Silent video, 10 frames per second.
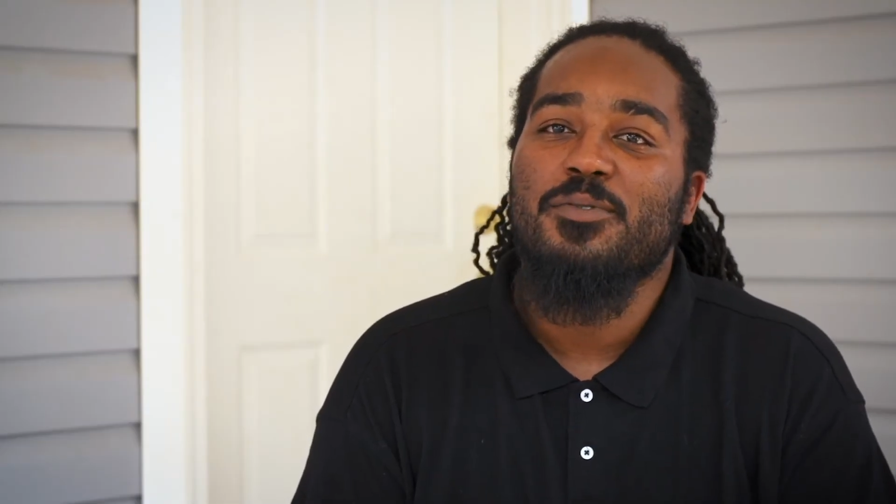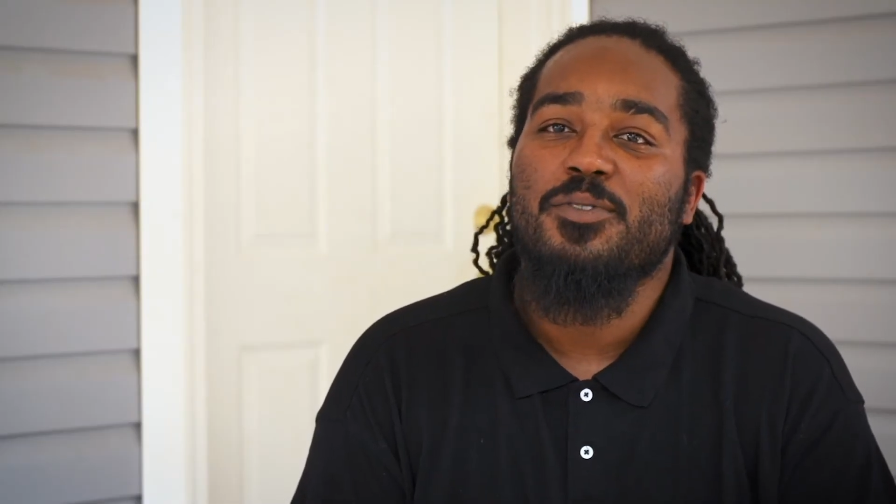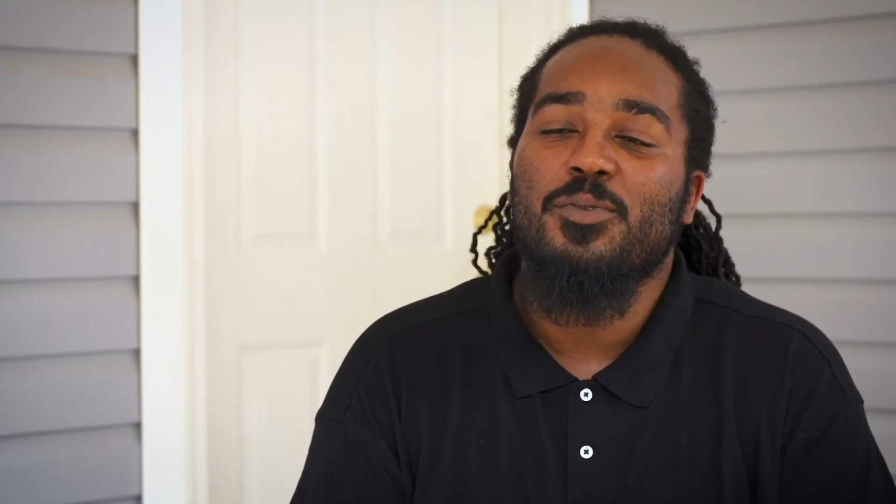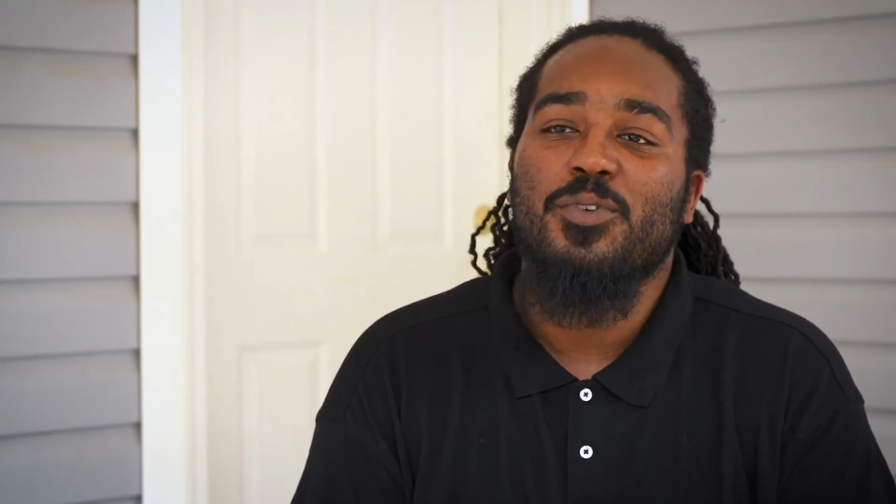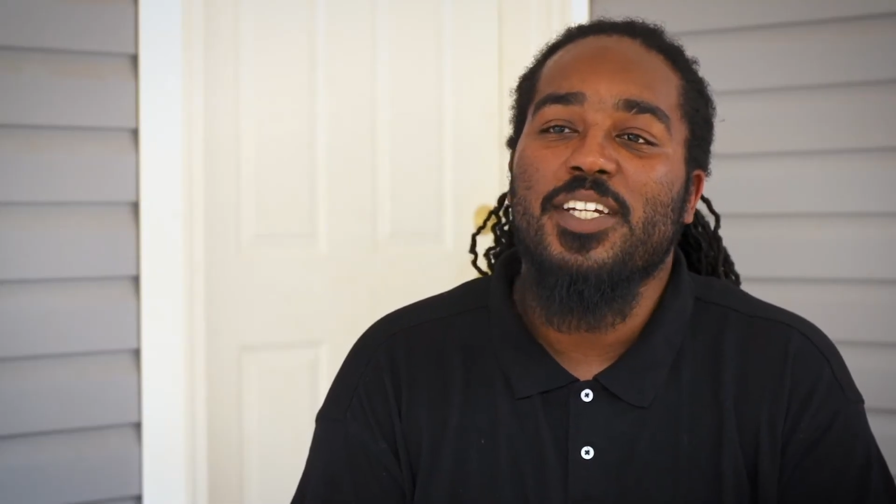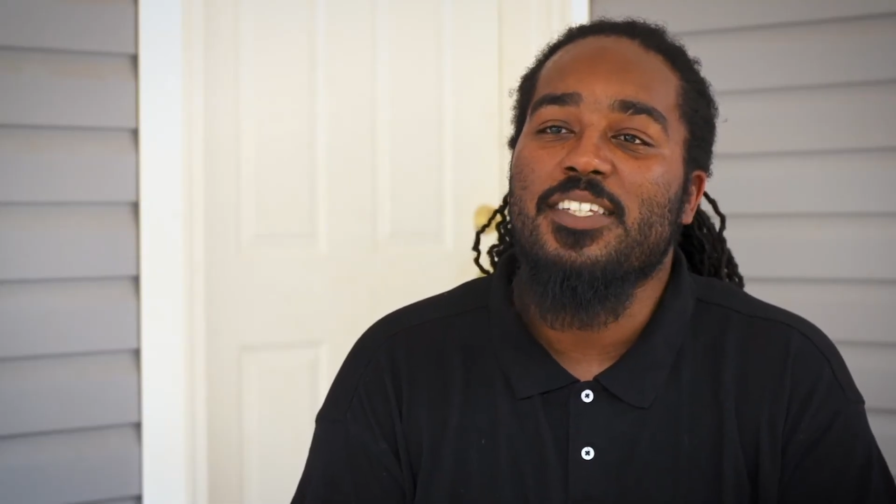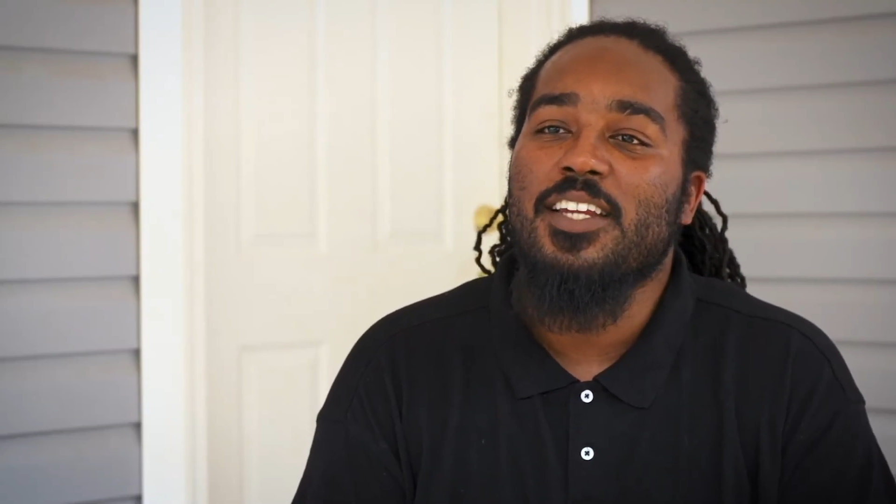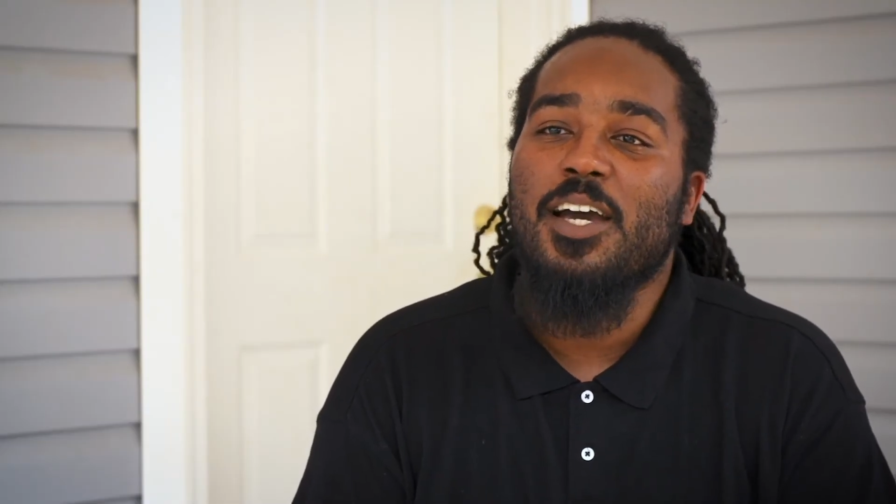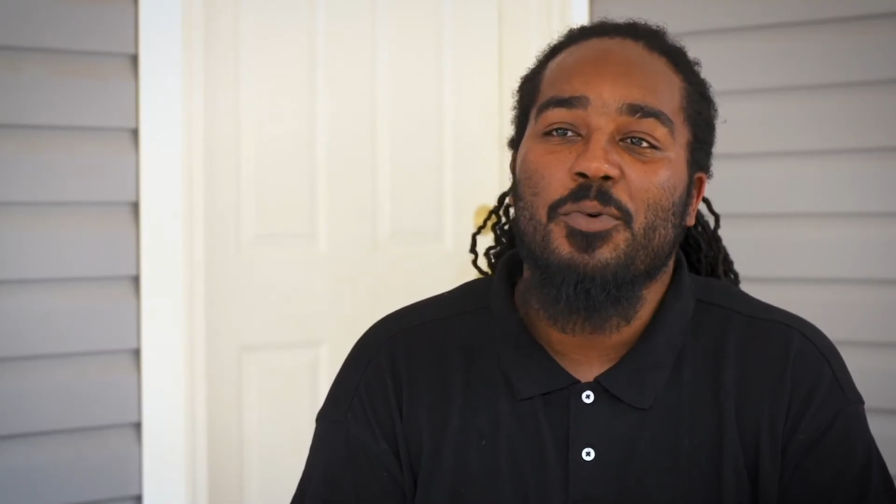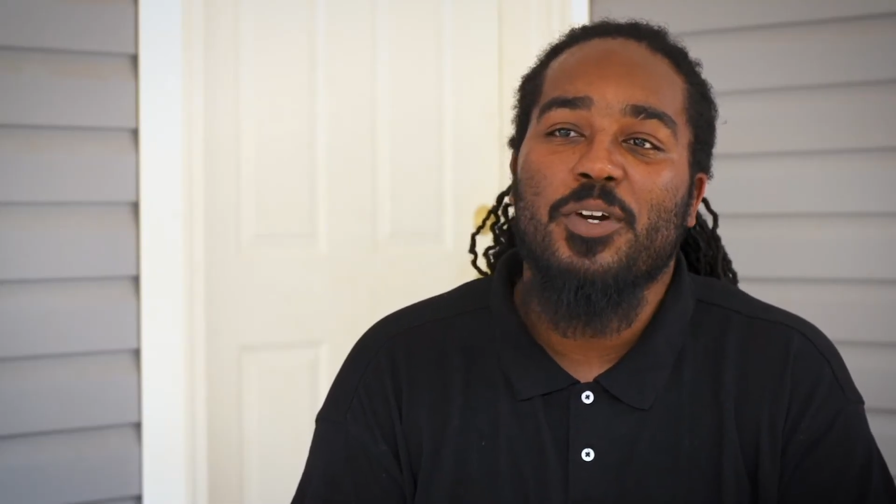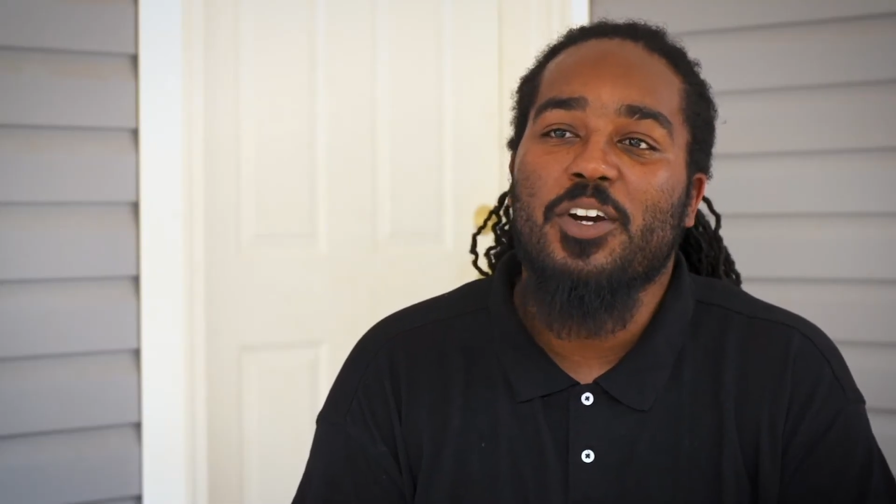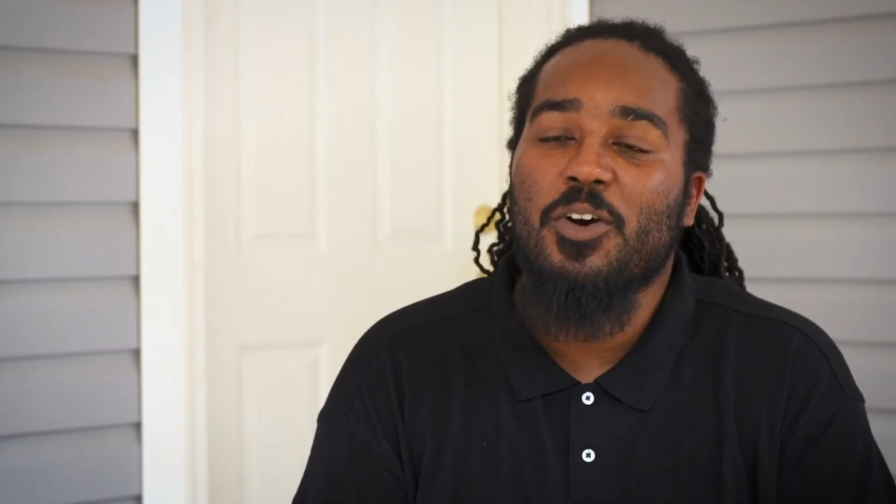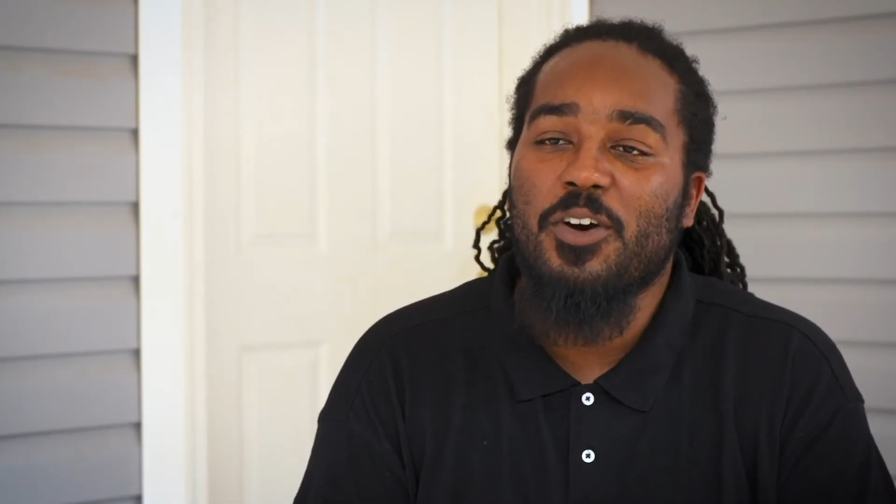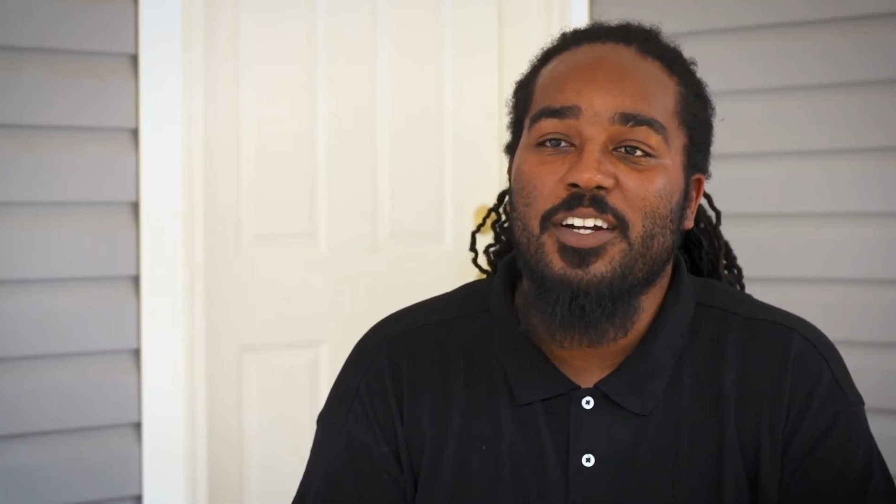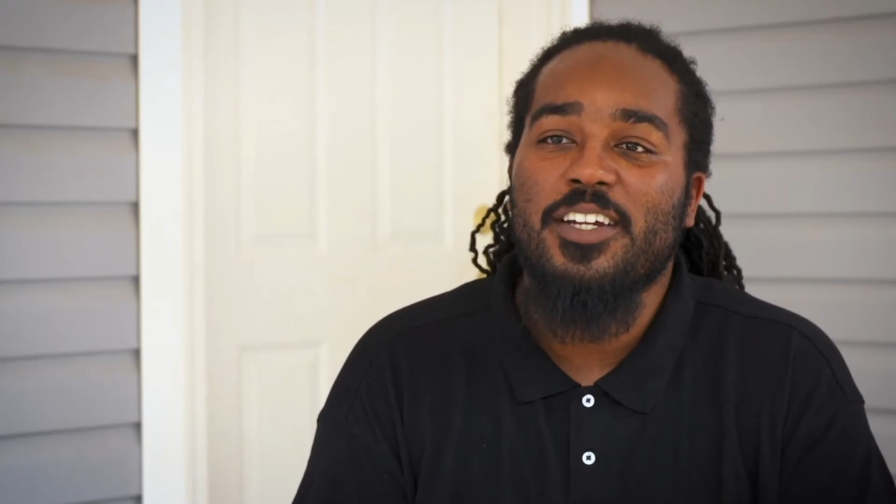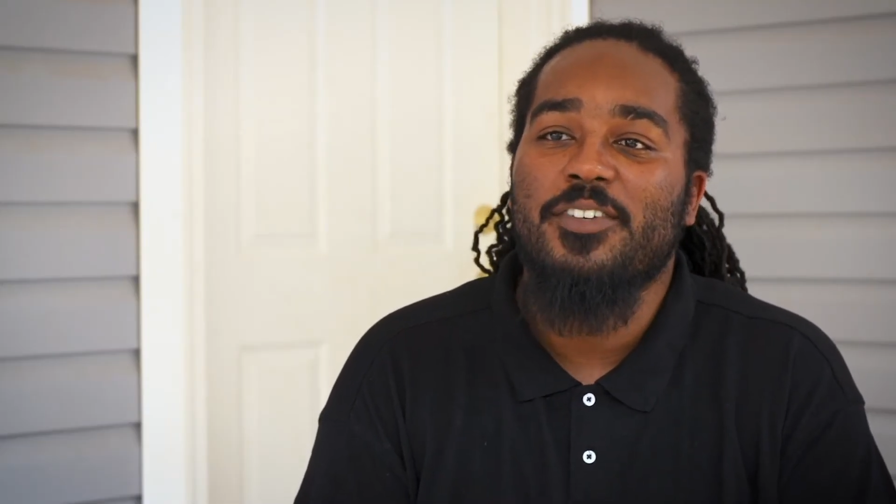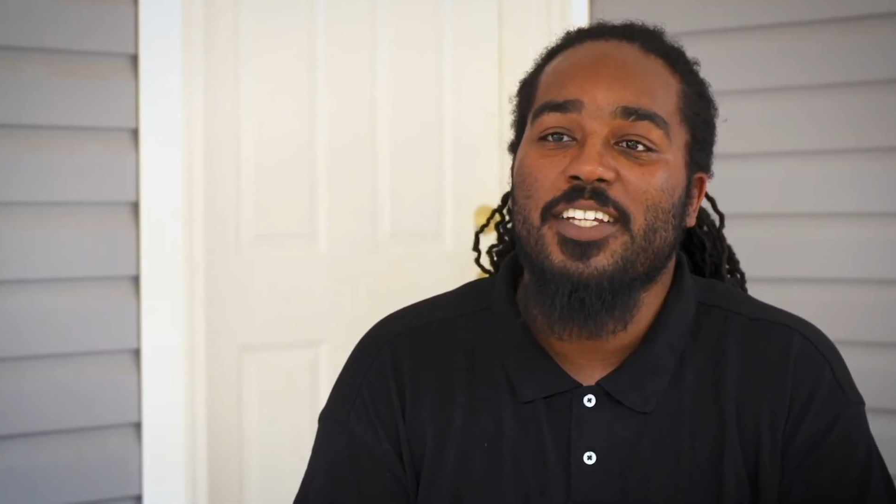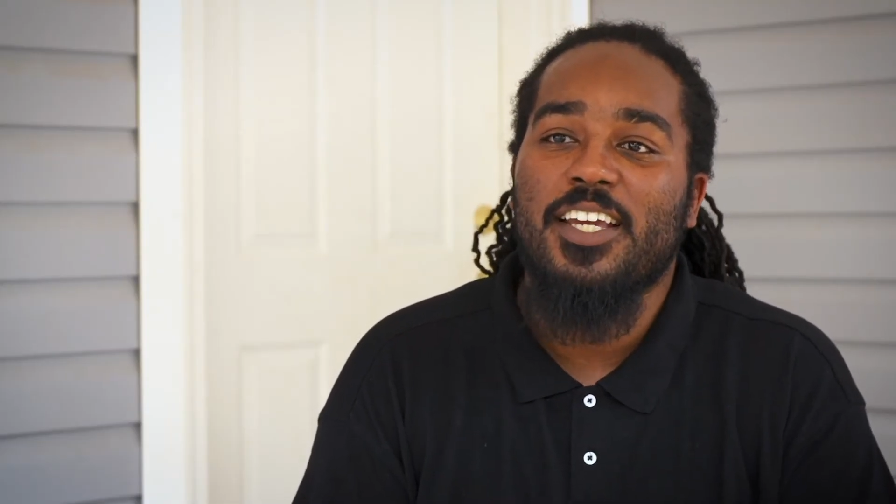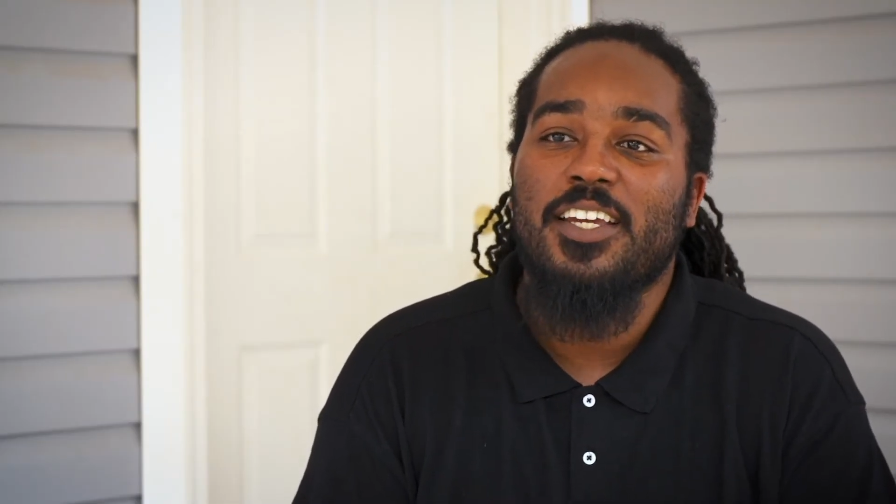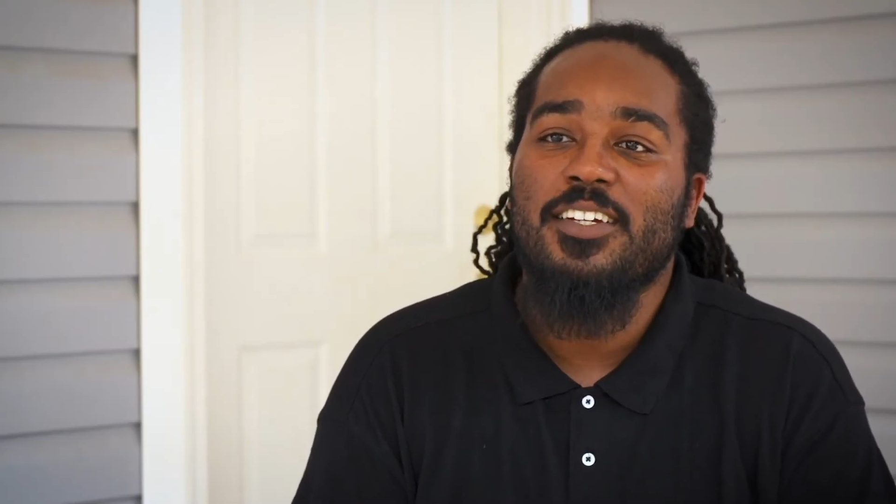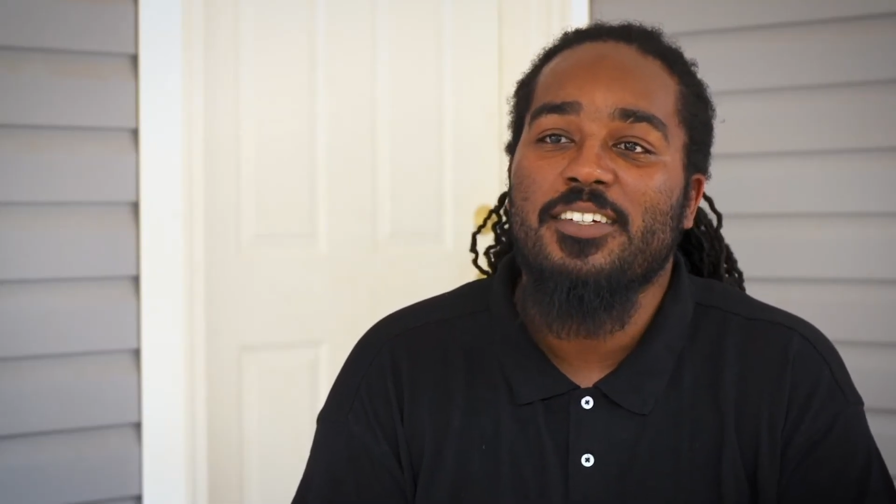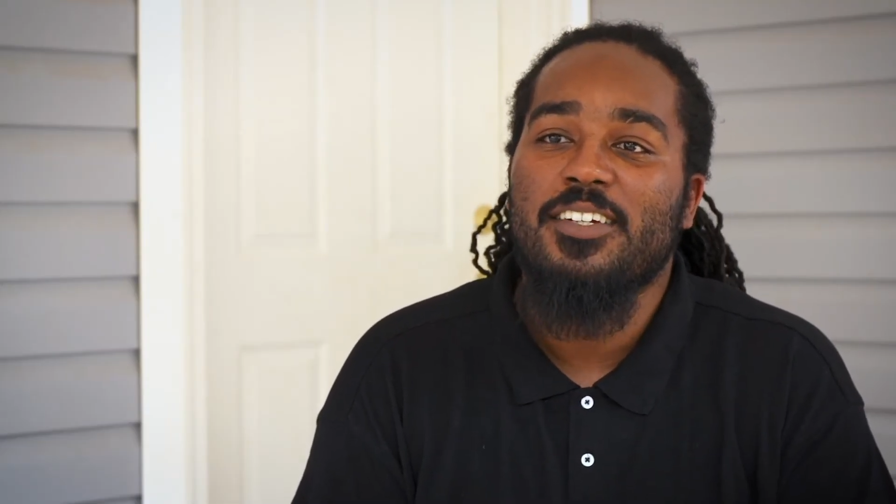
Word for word: the reason I work hard every day.